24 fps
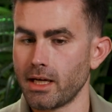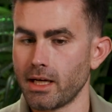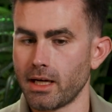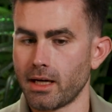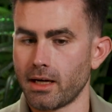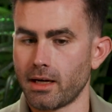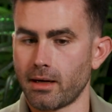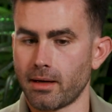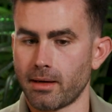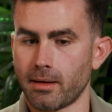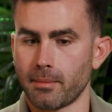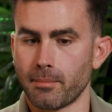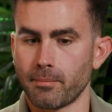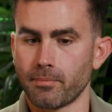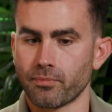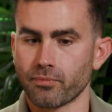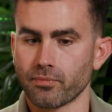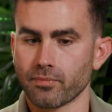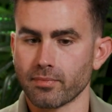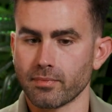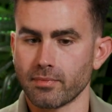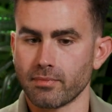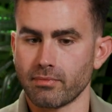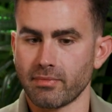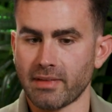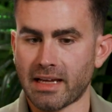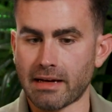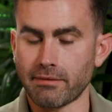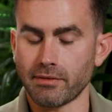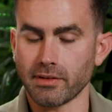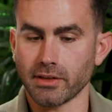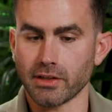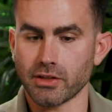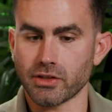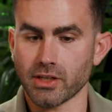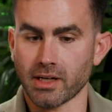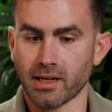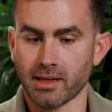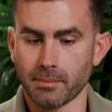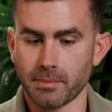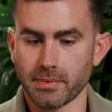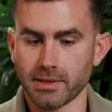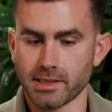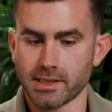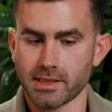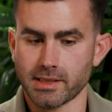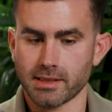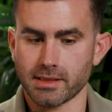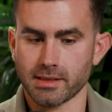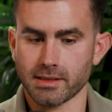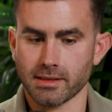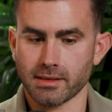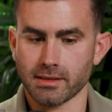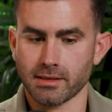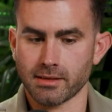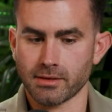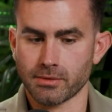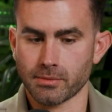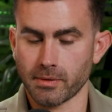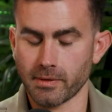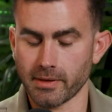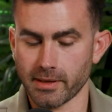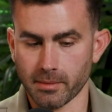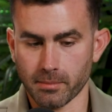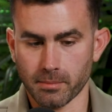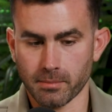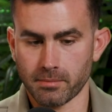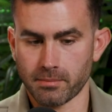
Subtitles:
Having the job is really